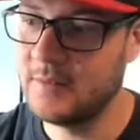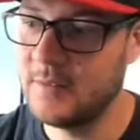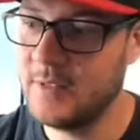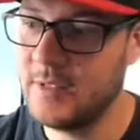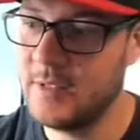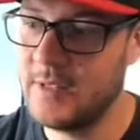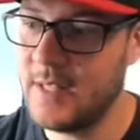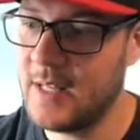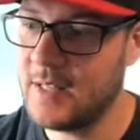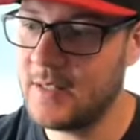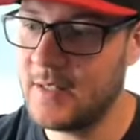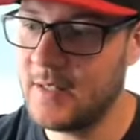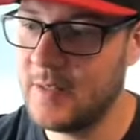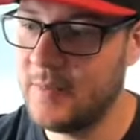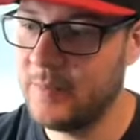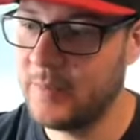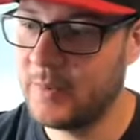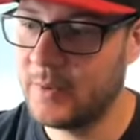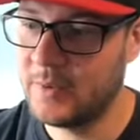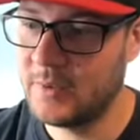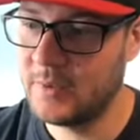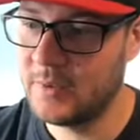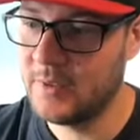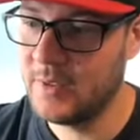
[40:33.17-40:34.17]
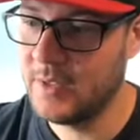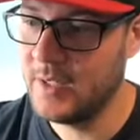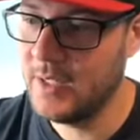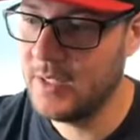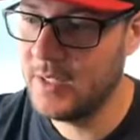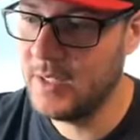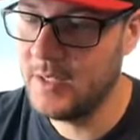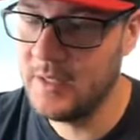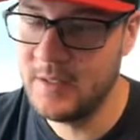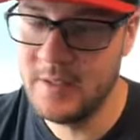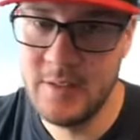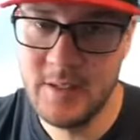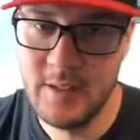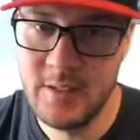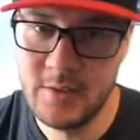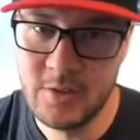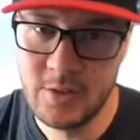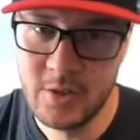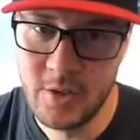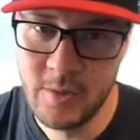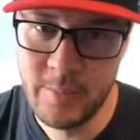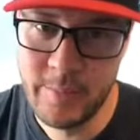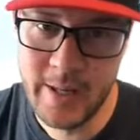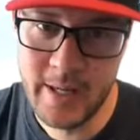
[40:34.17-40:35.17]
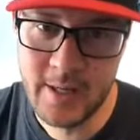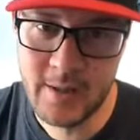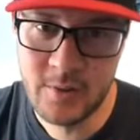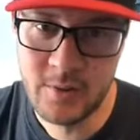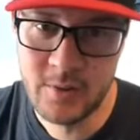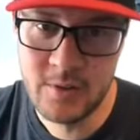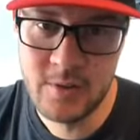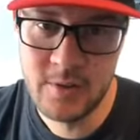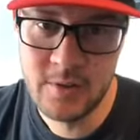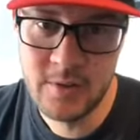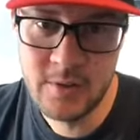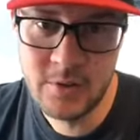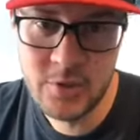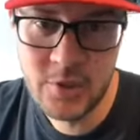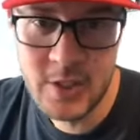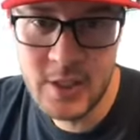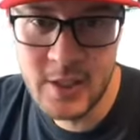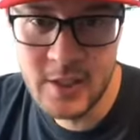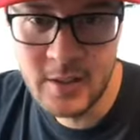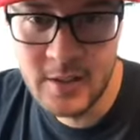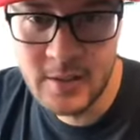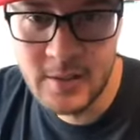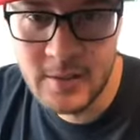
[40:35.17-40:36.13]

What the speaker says: It's that simple. He didn't need to go backwards on the track.